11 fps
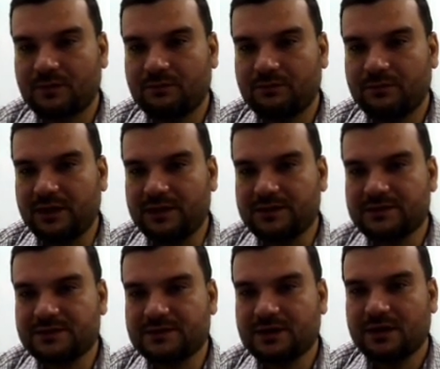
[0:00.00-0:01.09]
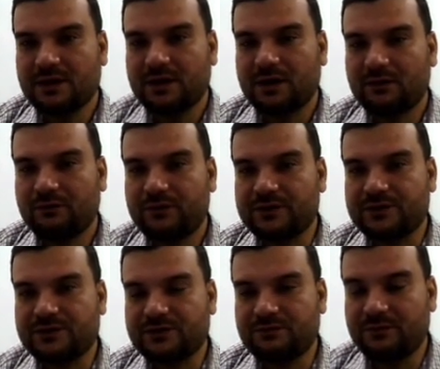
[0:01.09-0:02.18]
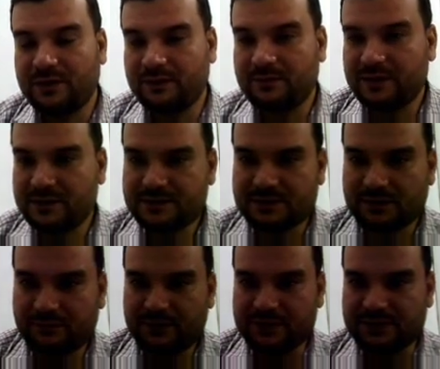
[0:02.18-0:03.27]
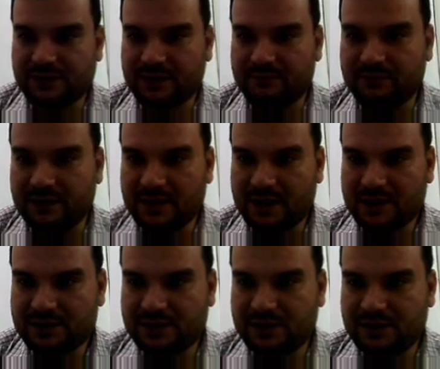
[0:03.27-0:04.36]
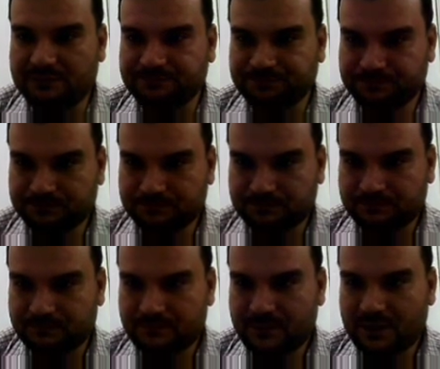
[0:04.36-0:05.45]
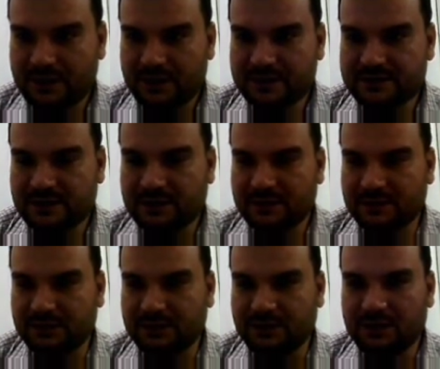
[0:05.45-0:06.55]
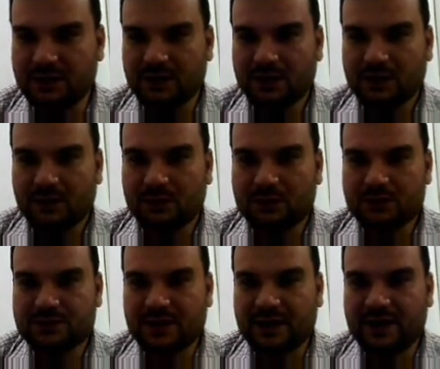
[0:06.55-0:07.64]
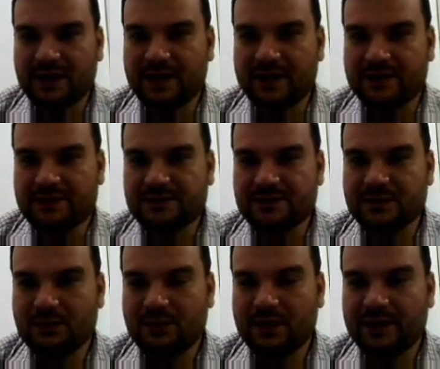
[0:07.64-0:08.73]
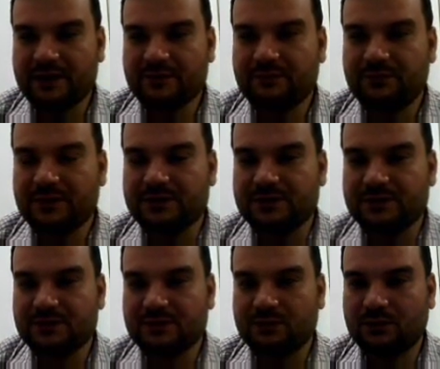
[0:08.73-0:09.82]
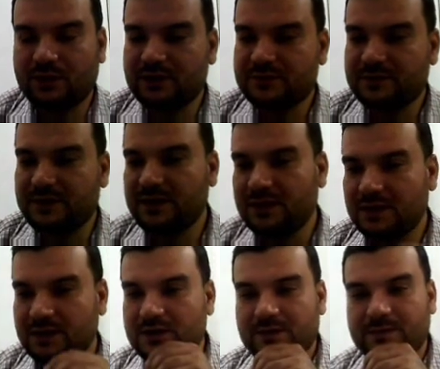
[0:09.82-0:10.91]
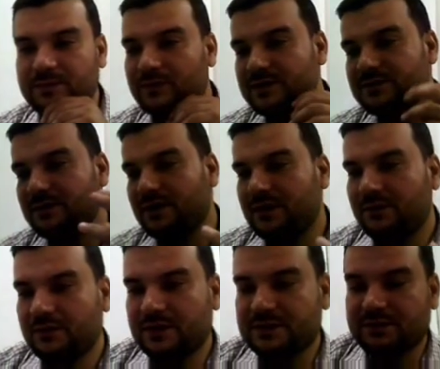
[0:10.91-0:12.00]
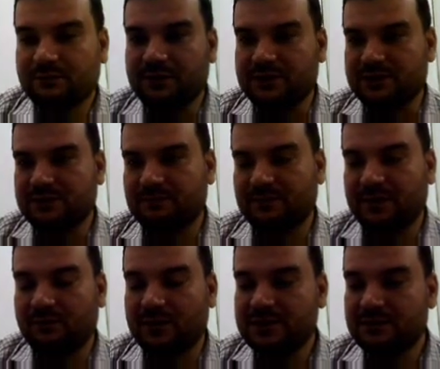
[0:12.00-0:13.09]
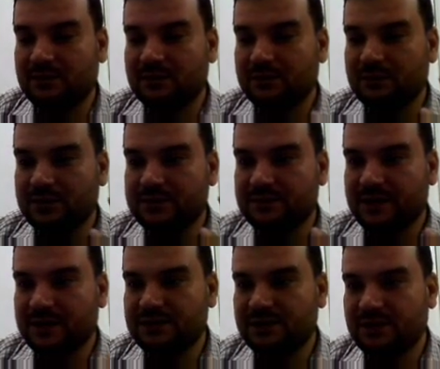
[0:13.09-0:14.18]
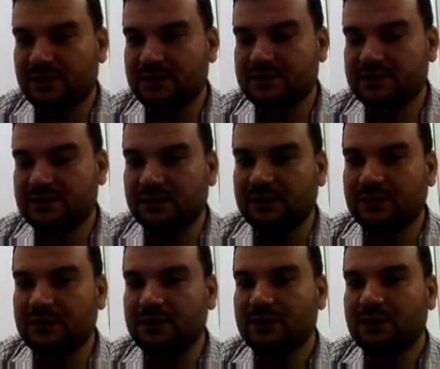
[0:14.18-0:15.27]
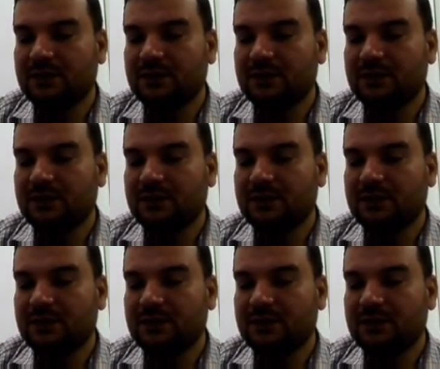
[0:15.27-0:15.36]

means a fish. Mean means a fish, and Meenakshi is a girl whose eyes look like a fish. What is mean? What is mean? It is a fish. And what is who is Meenakshi? Is a girl